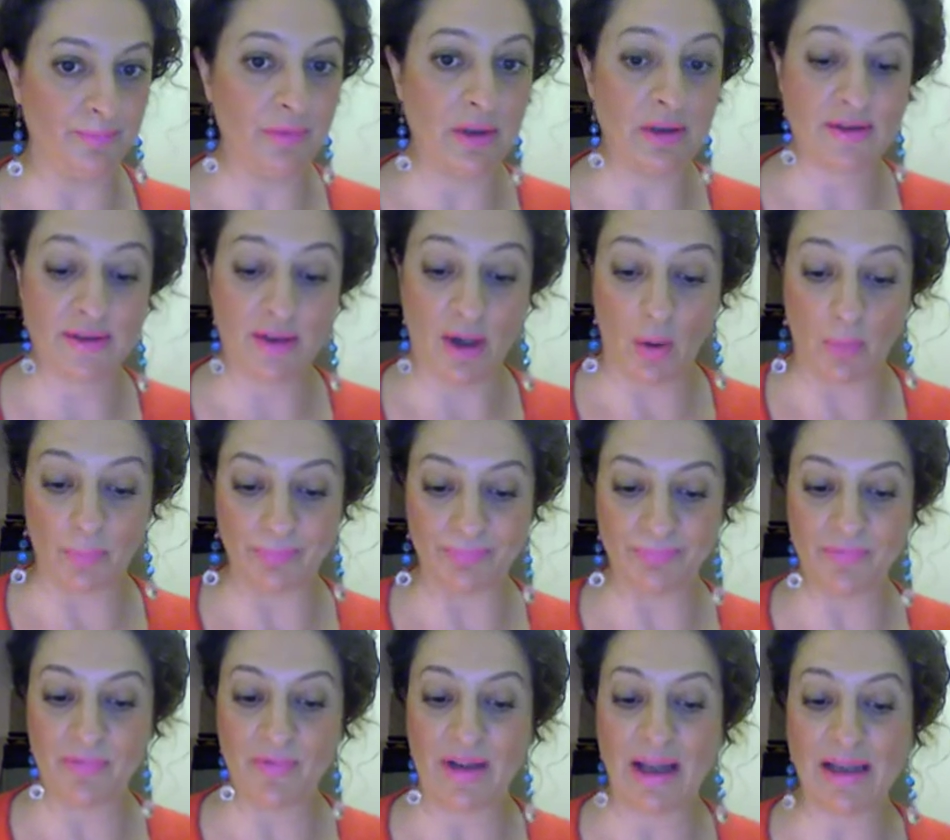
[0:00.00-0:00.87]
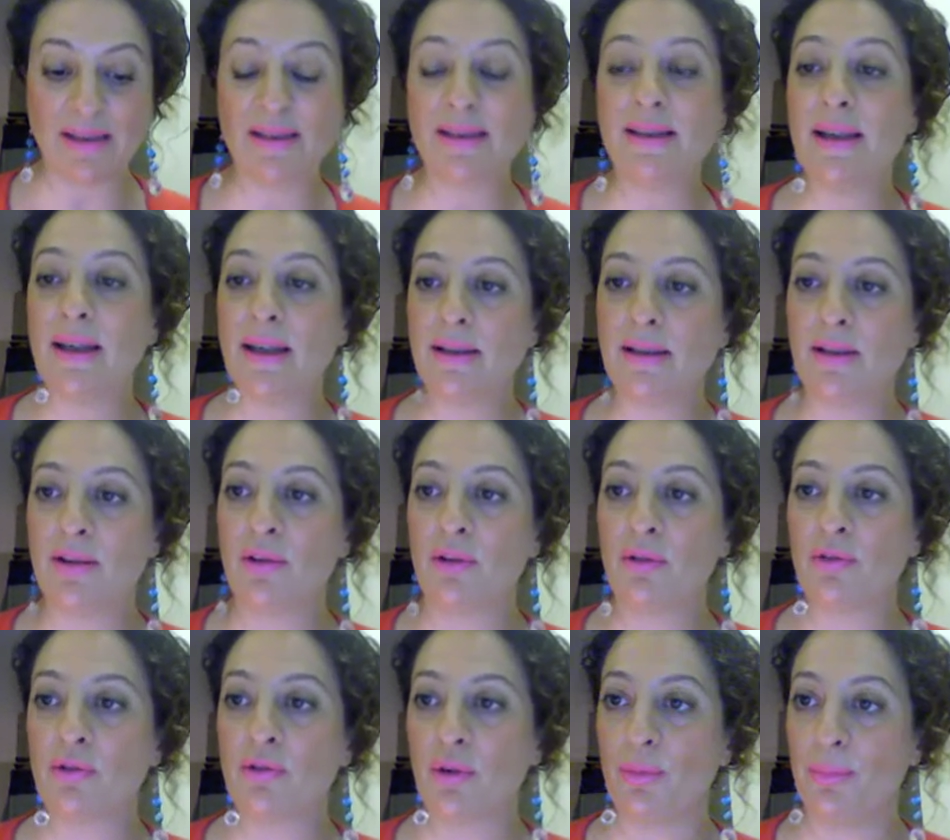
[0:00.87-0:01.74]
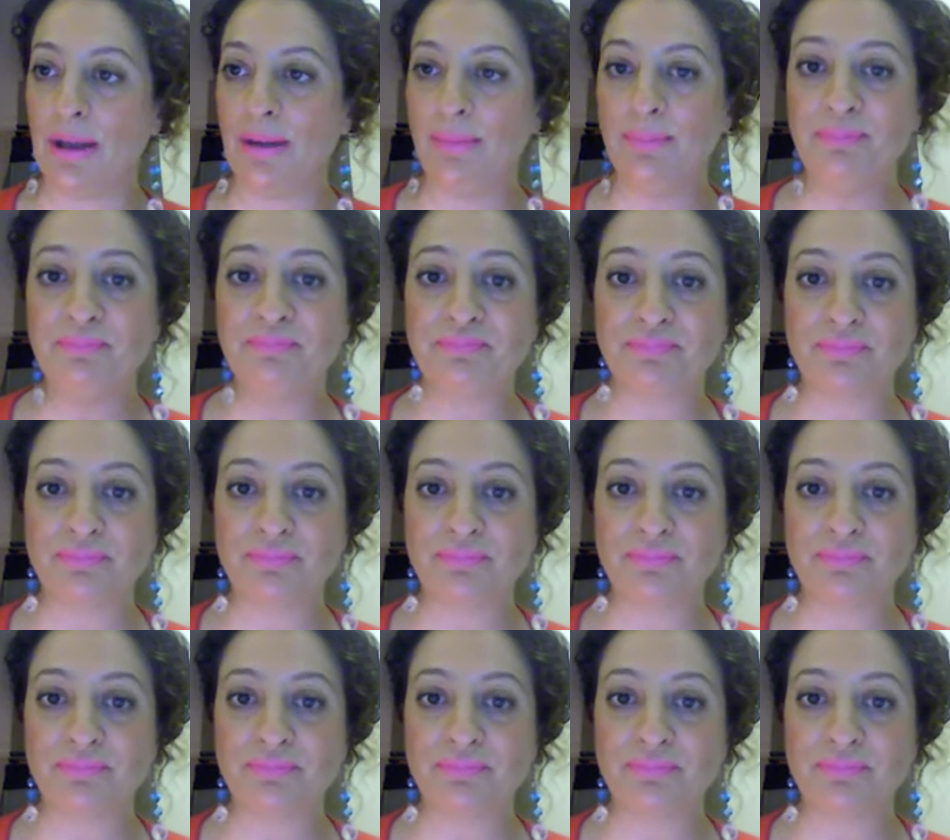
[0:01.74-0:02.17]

So that's it for me.